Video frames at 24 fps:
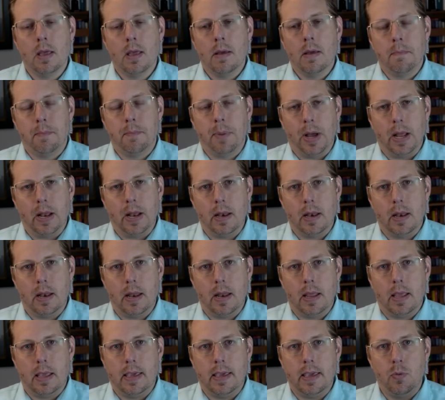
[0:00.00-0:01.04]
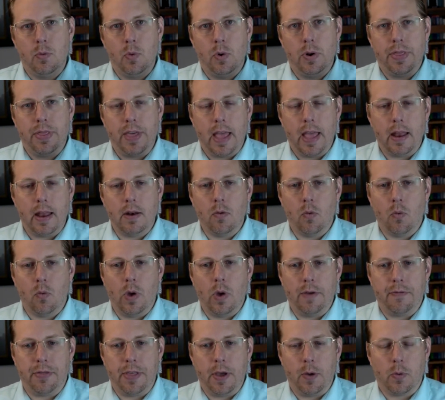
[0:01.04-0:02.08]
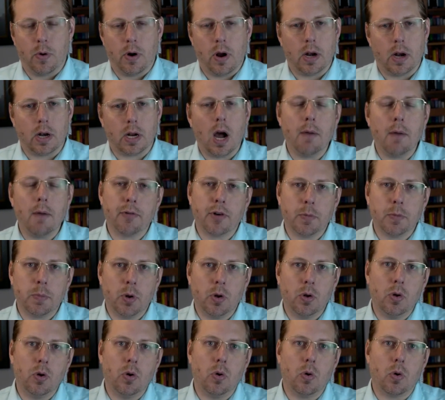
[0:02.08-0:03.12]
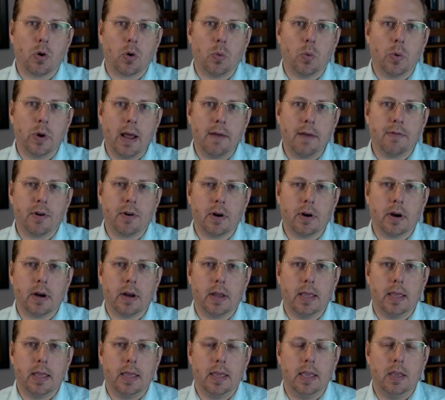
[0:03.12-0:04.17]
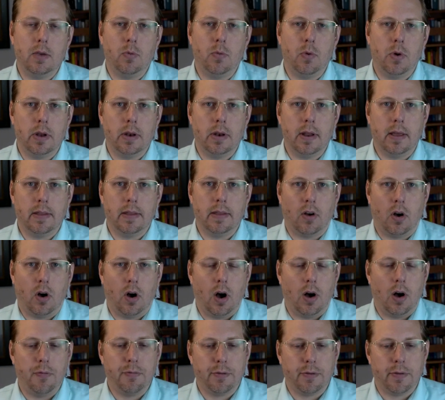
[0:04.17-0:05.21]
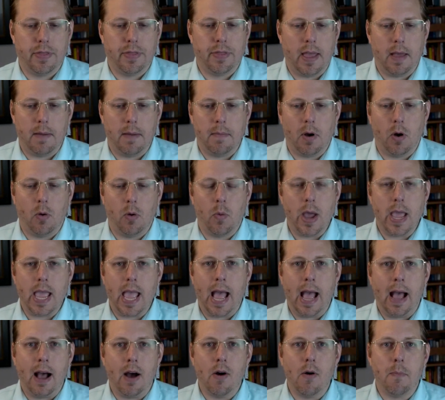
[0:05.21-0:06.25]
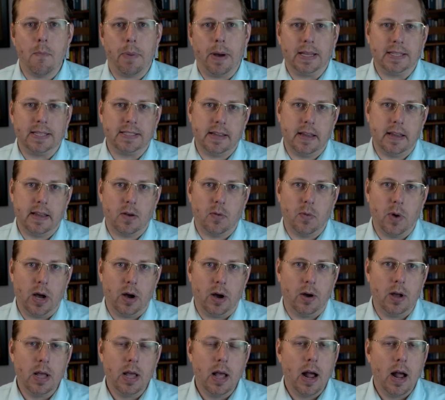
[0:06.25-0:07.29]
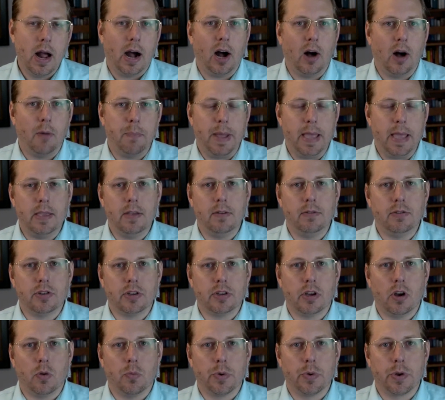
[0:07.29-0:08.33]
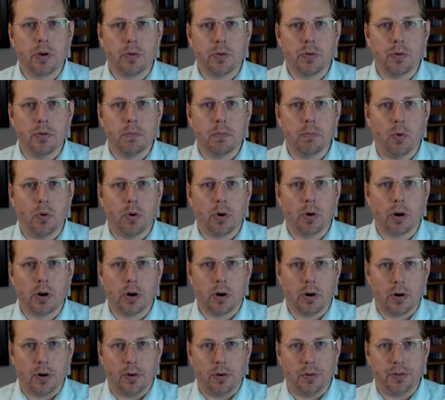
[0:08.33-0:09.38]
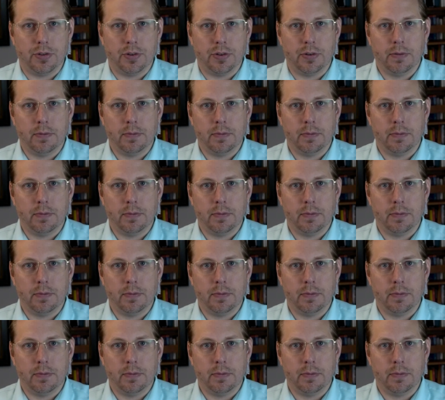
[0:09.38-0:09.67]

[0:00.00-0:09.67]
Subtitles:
But he would then, if they were uncomfortable or whatever, he would offer them a way out by saying, well, I'll pay you to go recruit more girls